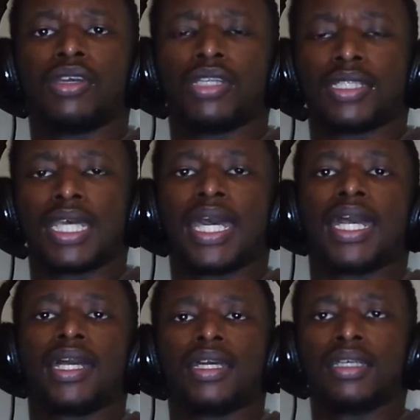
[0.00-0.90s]
go to
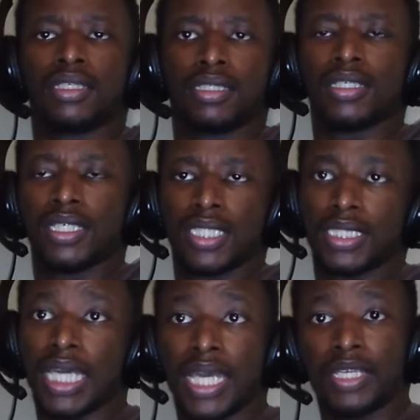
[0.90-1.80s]
Cyhi.
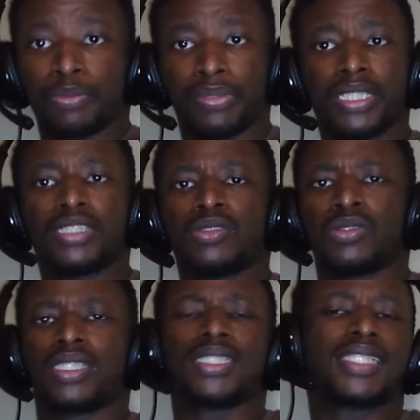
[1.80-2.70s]
Cyhi the Prince,
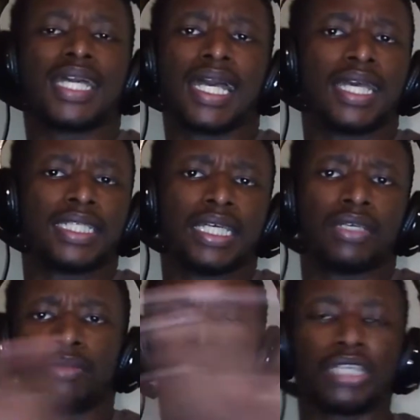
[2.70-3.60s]
or is it Cyhi
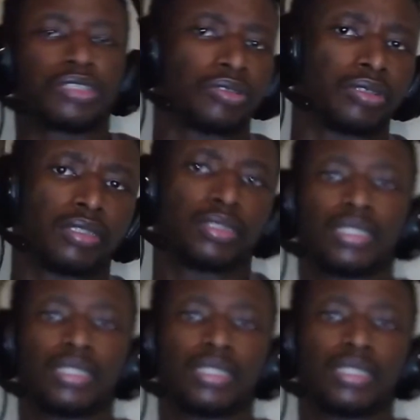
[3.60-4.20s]
now? I'm not sure.